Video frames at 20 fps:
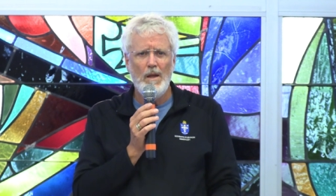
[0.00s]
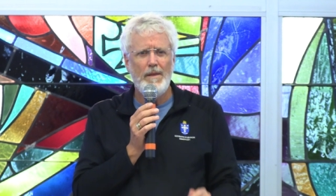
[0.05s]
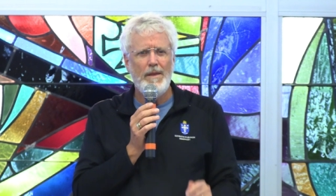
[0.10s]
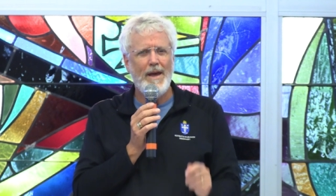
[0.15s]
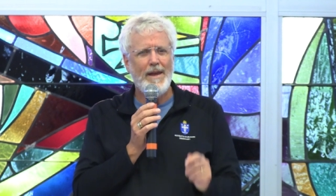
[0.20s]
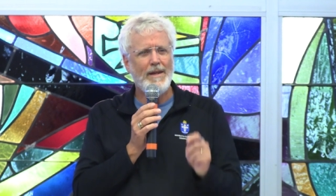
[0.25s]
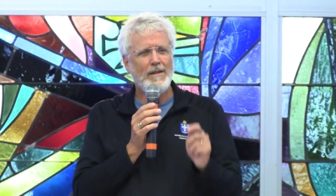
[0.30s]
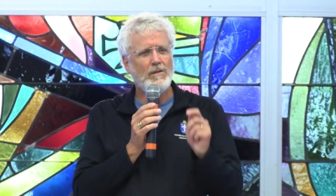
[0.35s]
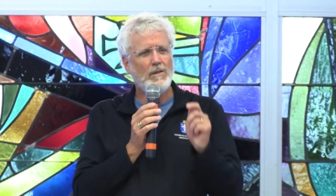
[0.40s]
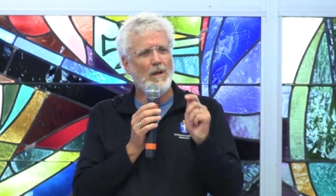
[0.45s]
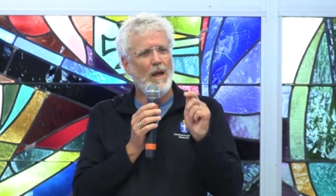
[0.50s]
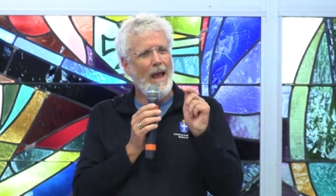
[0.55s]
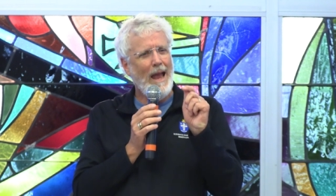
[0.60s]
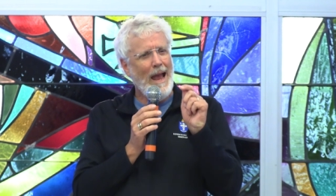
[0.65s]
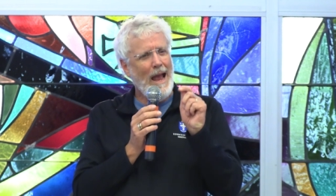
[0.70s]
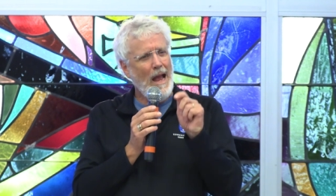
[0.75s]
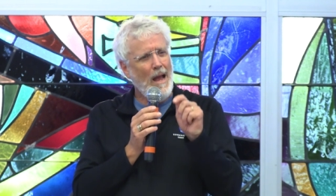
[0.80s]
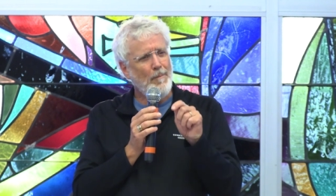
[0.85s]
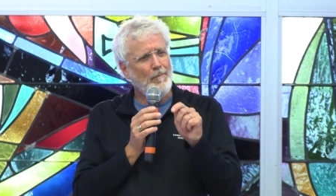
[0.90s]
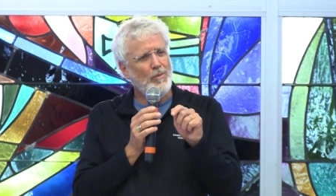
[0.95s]
That it's
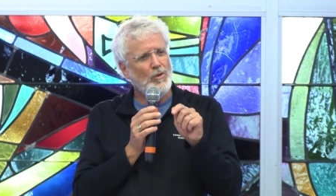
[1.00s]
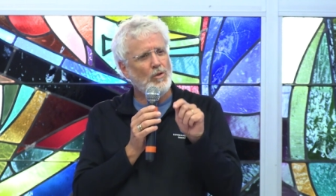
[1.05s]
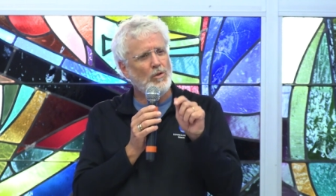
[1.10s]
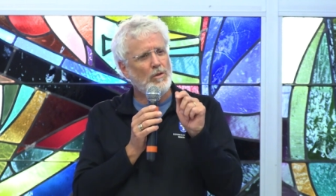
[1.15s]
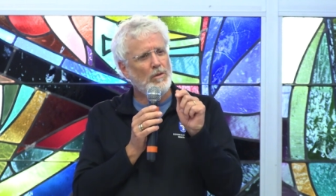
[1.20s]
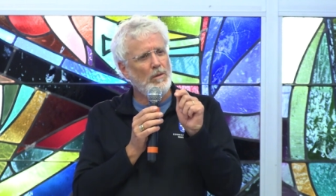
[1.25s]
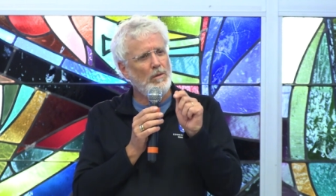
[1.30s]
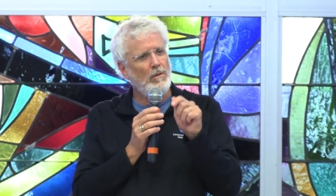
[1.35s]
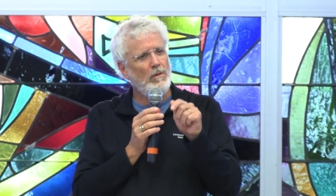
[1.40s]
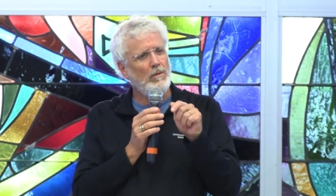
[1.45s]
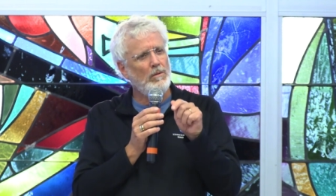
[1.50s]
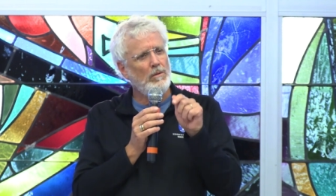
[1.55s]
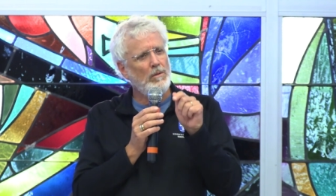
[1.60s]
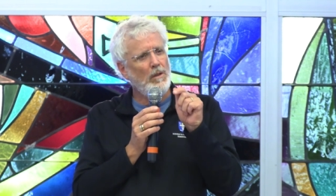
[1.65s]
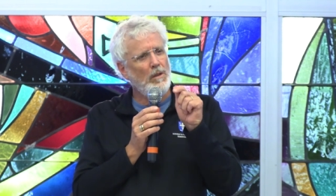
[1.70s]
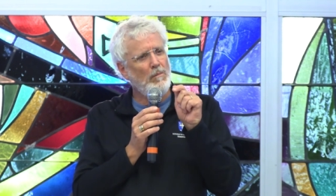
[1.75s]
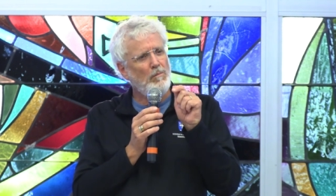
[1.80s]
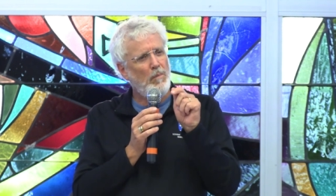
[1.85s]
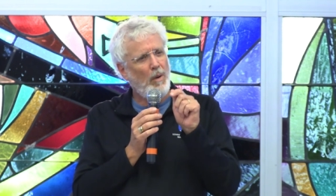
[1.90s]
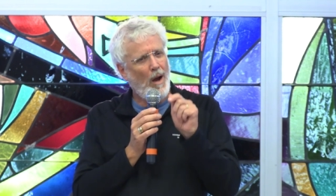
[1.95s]

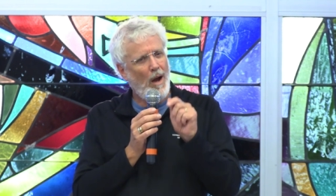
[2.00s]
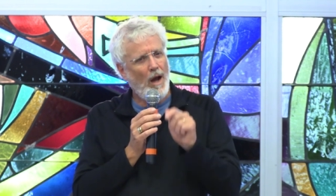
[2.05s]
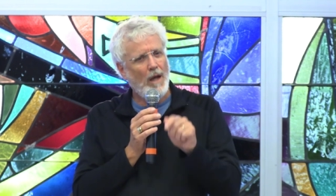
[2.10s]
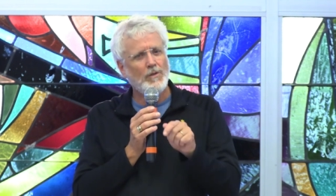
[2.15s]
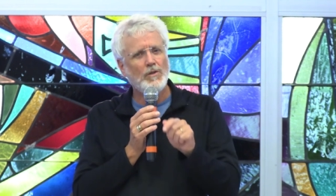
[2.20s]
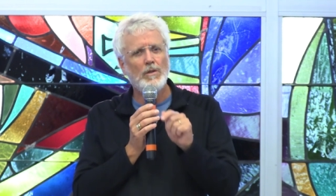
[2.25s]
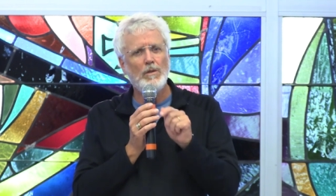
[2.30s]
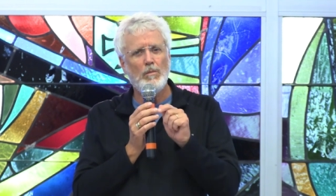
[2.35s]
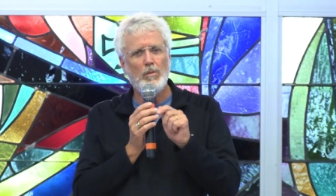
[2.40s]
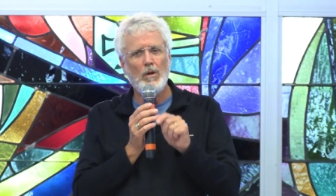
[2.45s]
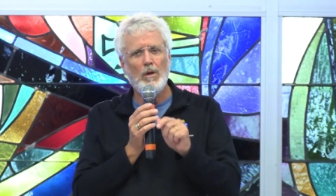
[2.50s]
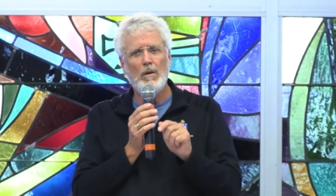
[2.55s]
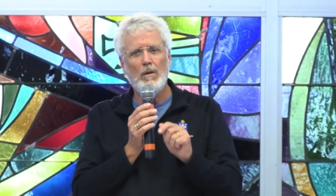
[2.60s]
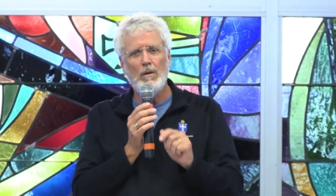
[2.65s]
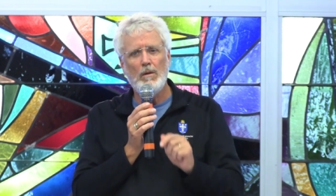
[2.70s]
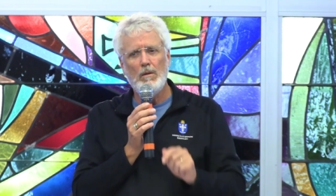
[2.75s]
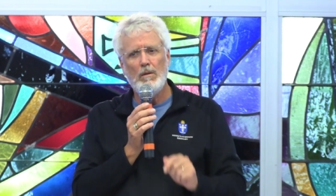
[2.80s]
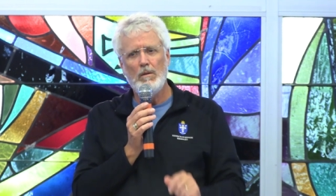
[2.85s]
absolutely possible